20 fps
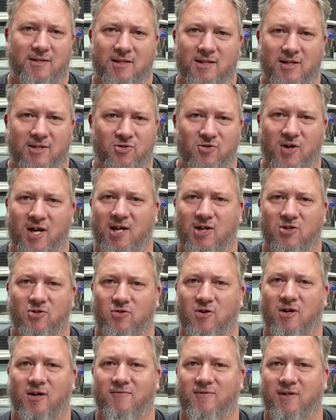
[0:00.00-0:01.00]
the drag and
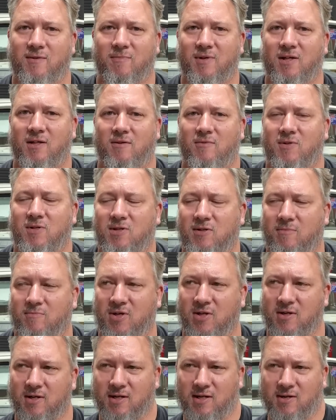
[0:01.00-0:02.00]
drive
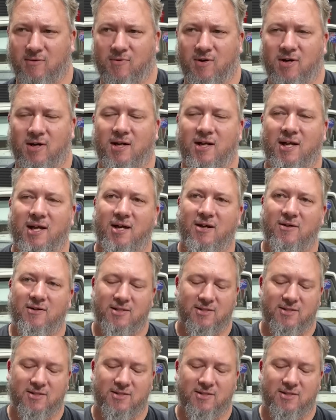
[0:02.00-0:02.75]
community right now.